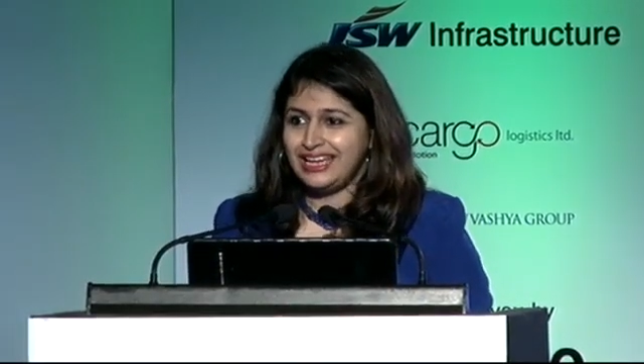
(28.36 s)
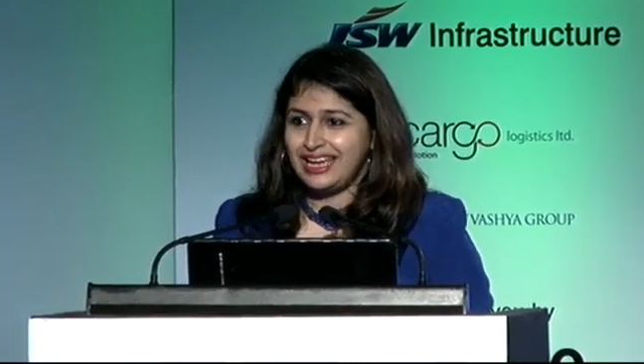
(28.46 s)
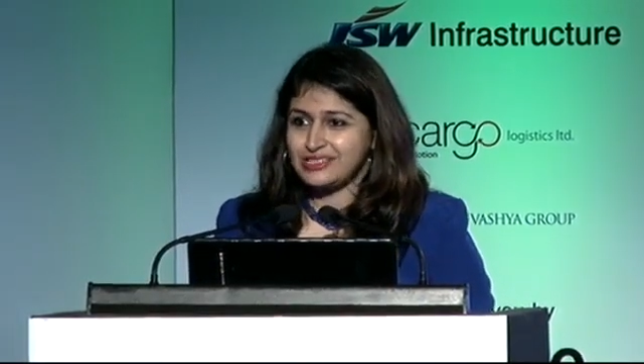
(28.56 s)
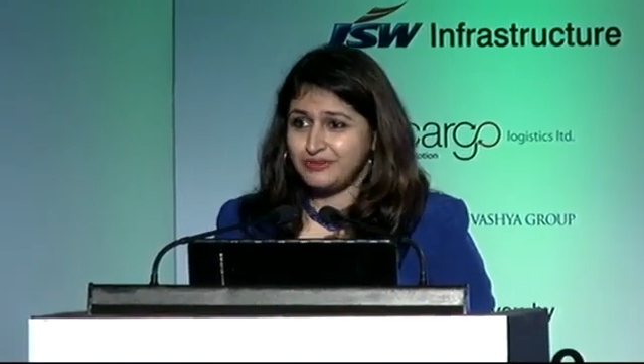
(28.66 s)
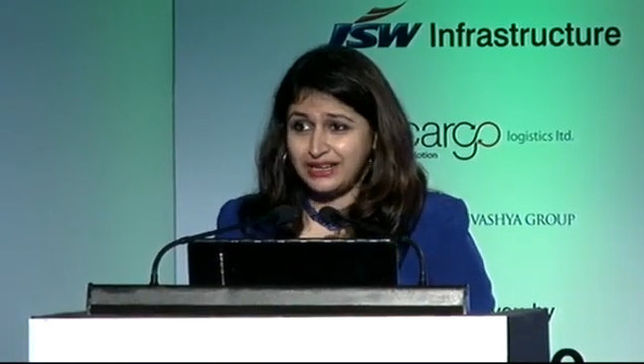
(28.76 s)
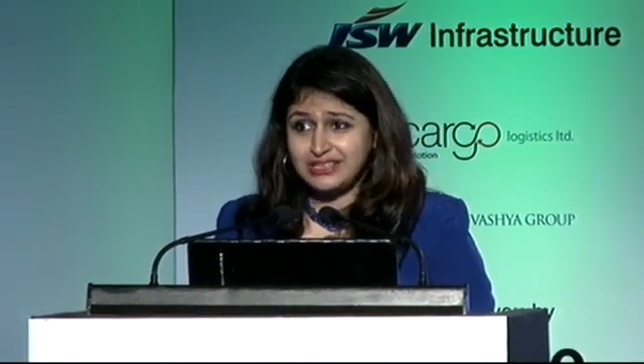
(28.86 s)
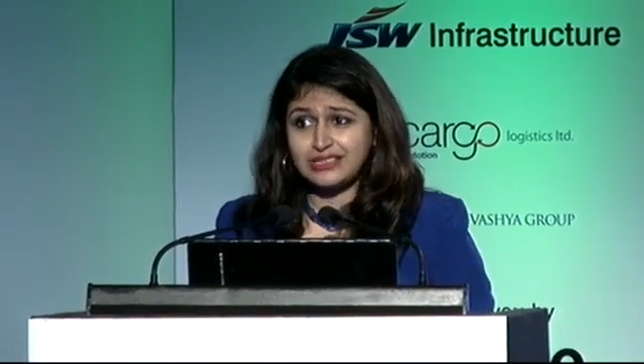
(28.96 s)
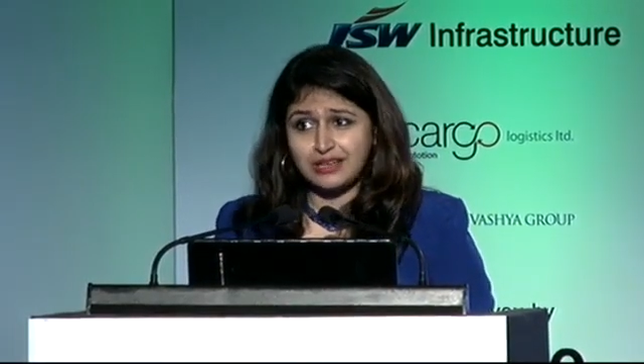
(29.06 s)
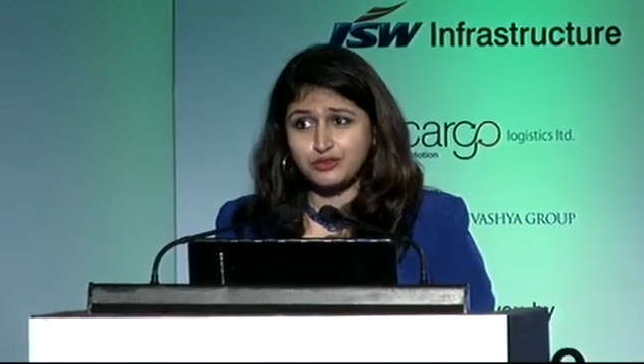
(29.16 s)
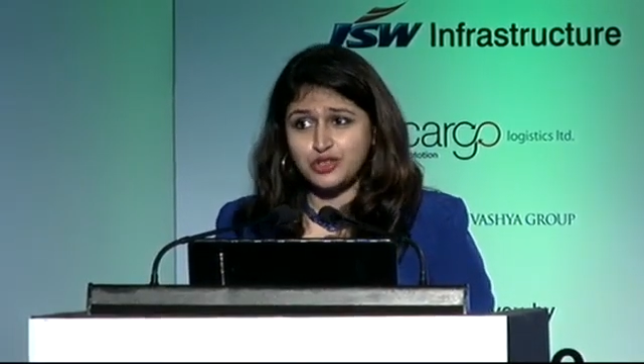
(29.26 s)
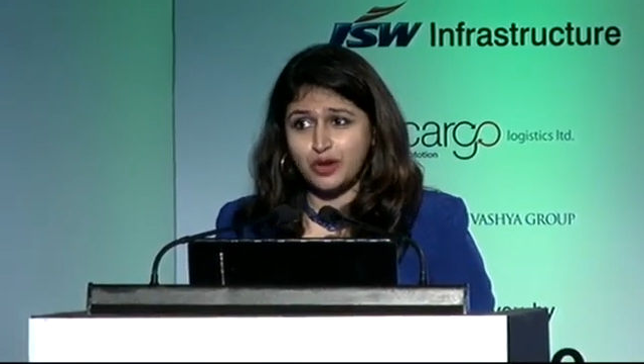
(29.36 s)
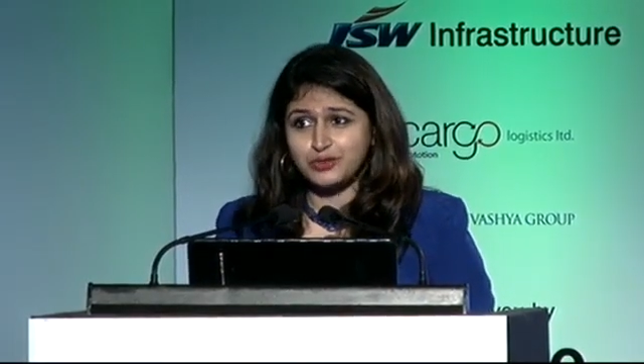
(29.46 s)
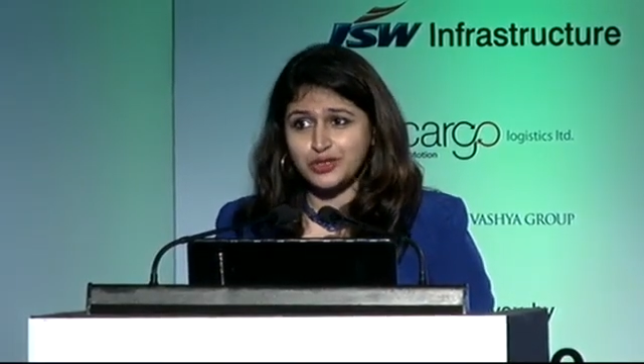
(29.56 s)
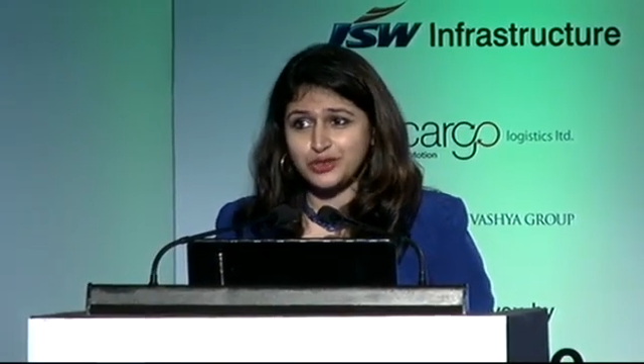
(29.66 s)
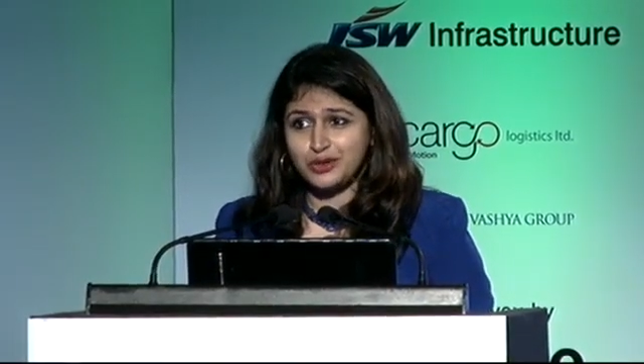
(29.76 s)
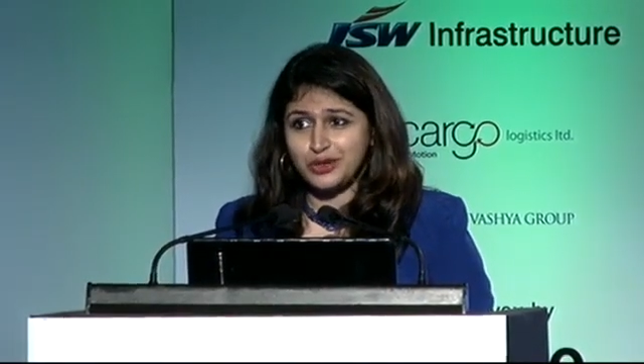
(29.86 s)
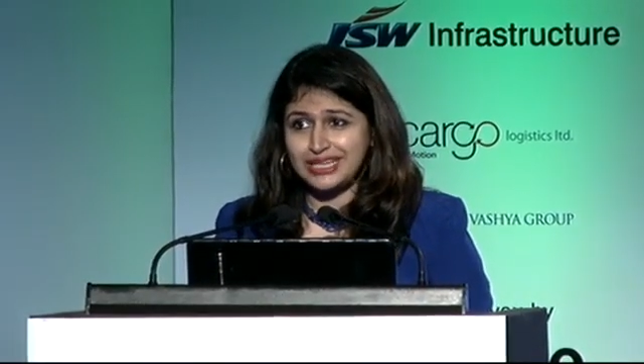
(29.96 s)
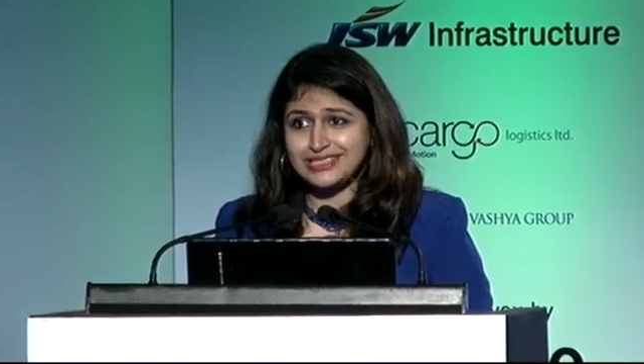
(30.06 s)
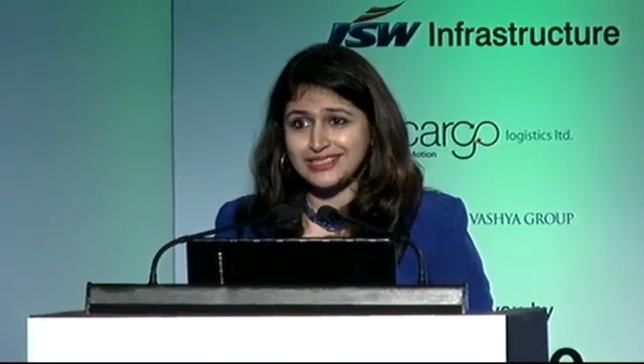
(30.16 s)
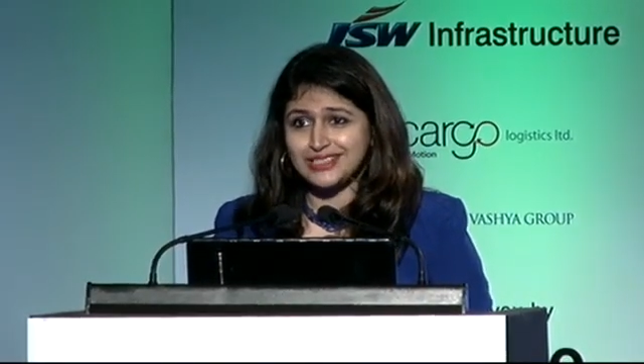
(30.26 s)
He has a very tough job to do.
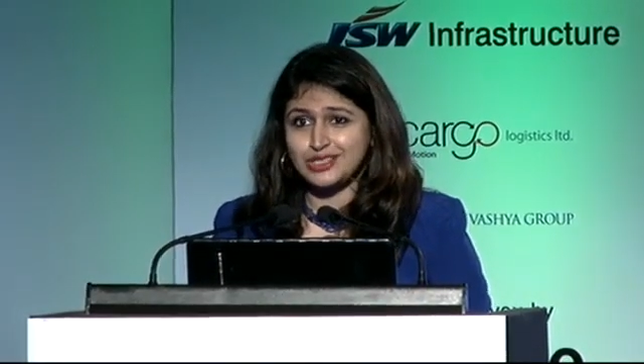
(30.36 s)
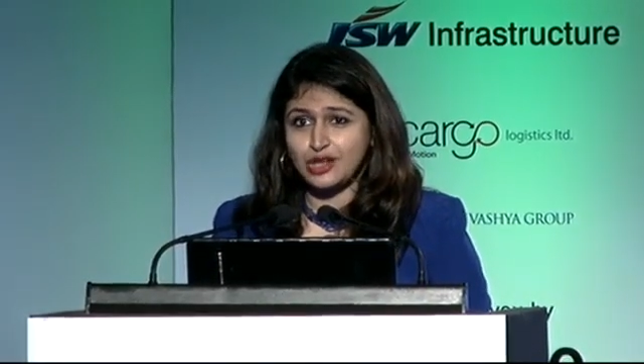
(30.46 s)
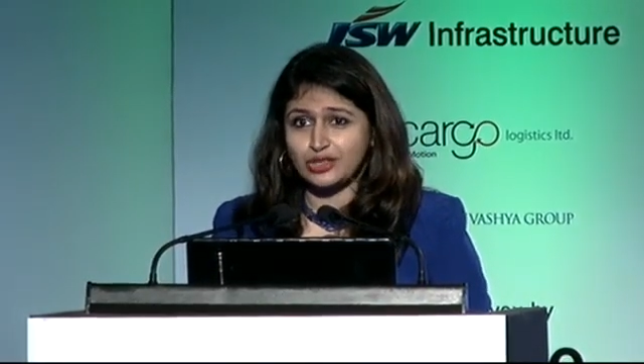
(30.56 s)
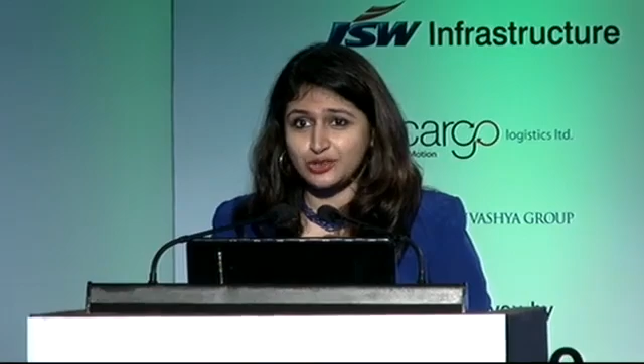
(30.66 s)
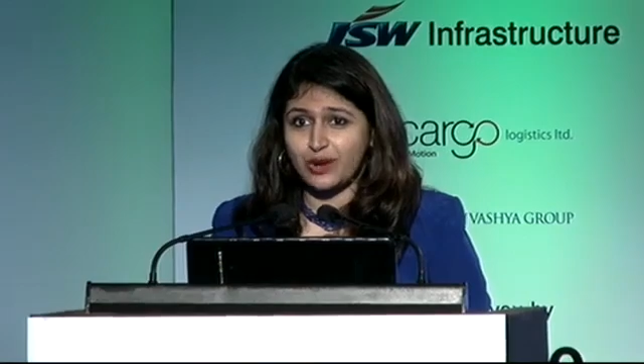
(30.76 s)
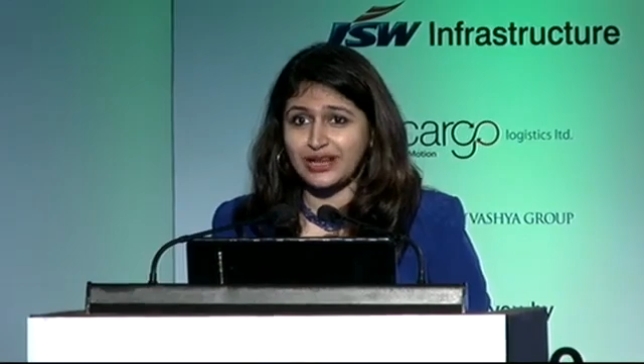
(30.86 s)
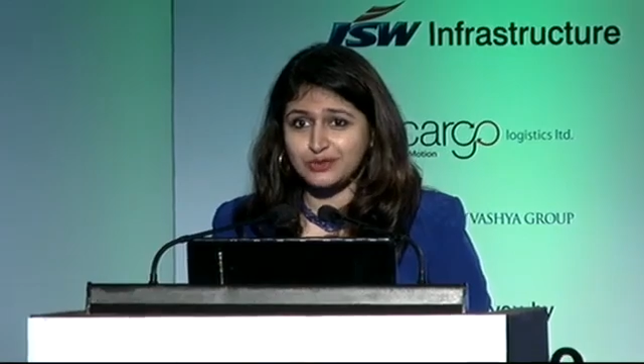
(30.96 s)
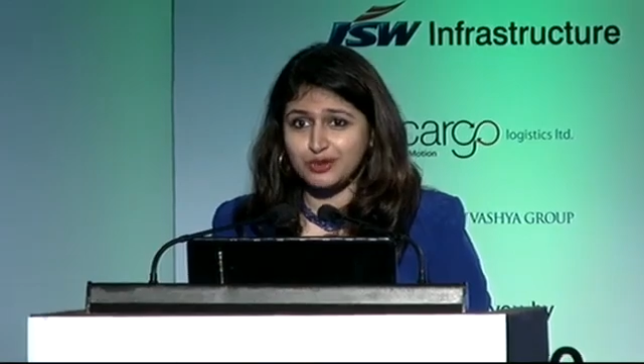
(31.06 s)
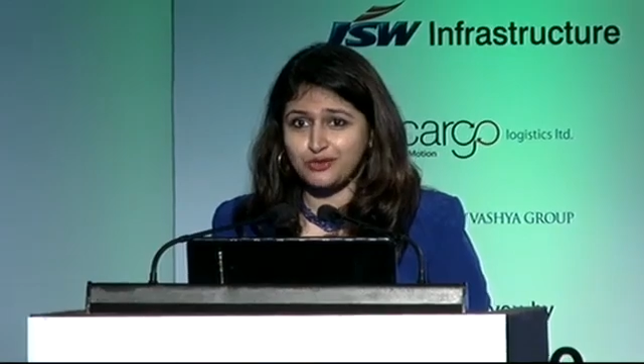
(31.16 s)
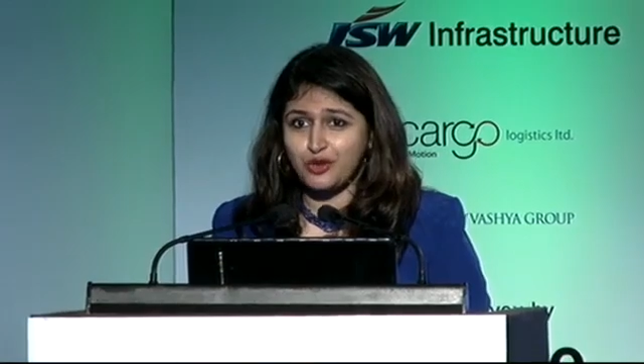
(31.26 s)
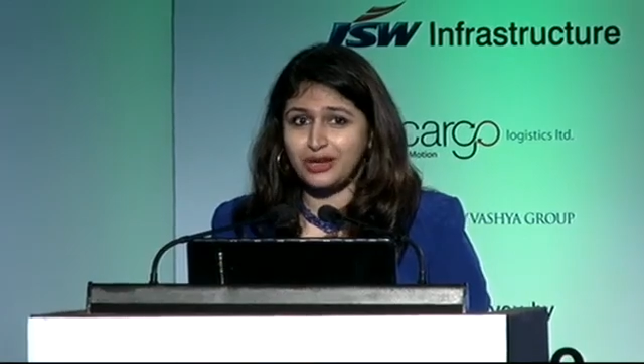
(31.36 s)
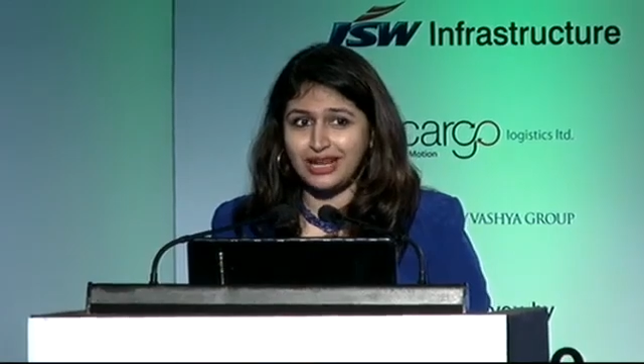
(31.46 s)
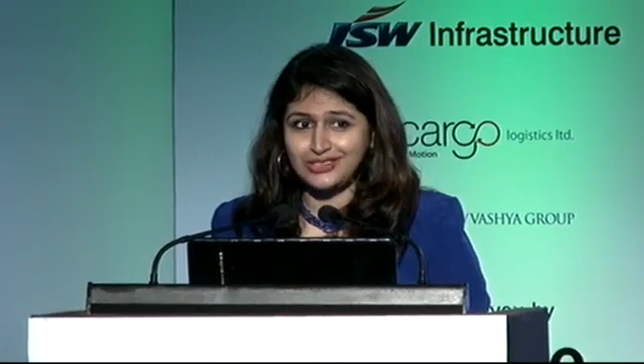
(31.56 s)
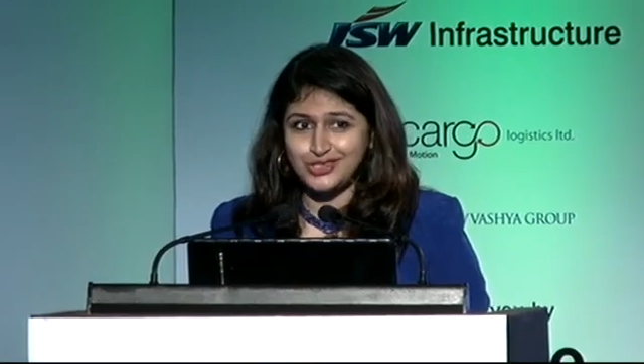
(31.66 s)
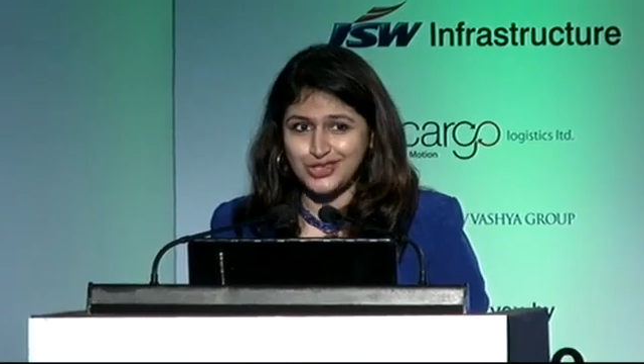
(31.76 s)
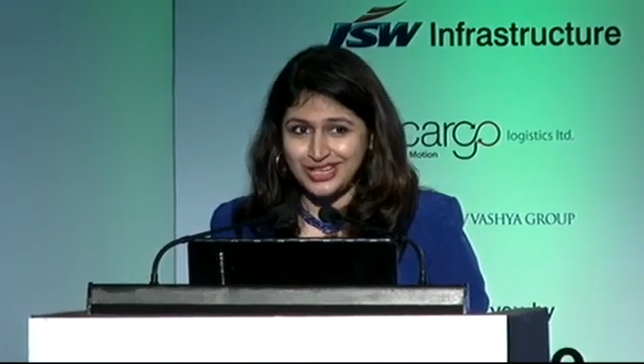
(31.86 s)
He is in the slot right before lunch,